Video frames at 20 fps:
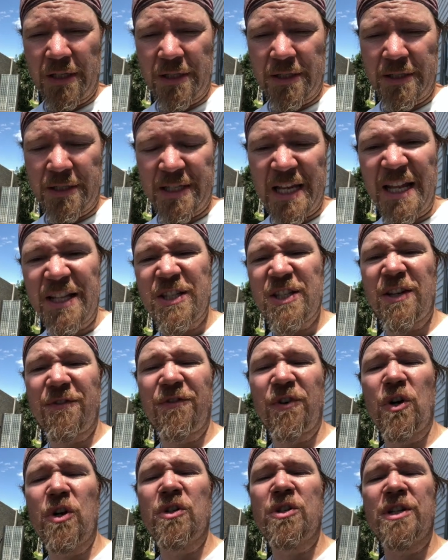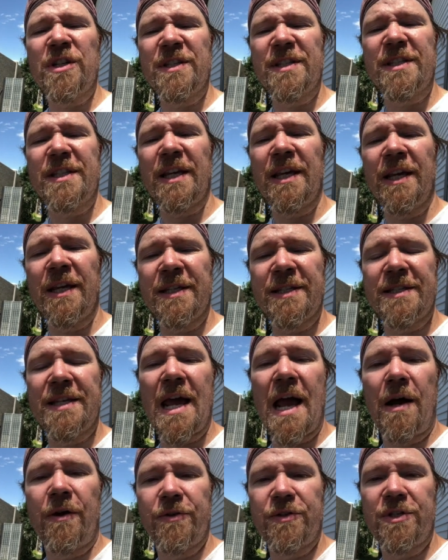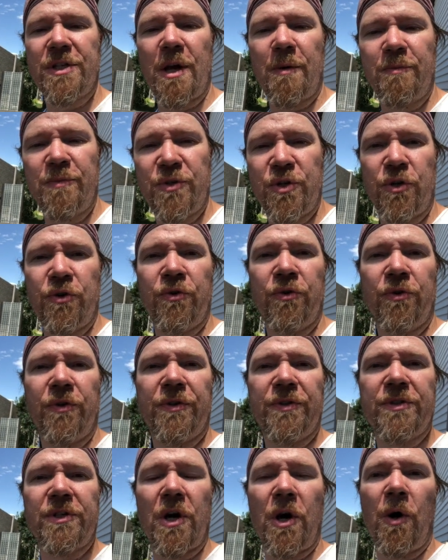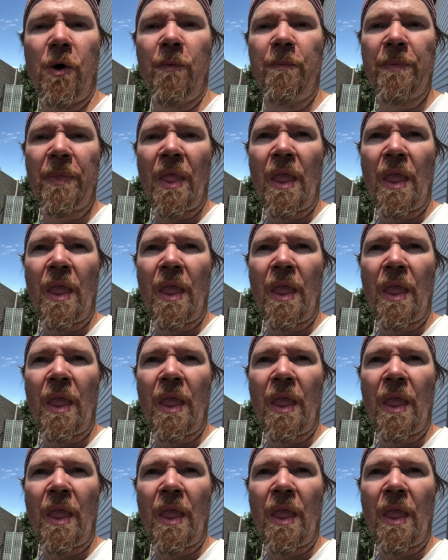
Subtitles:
sense of urgency is now subdued. So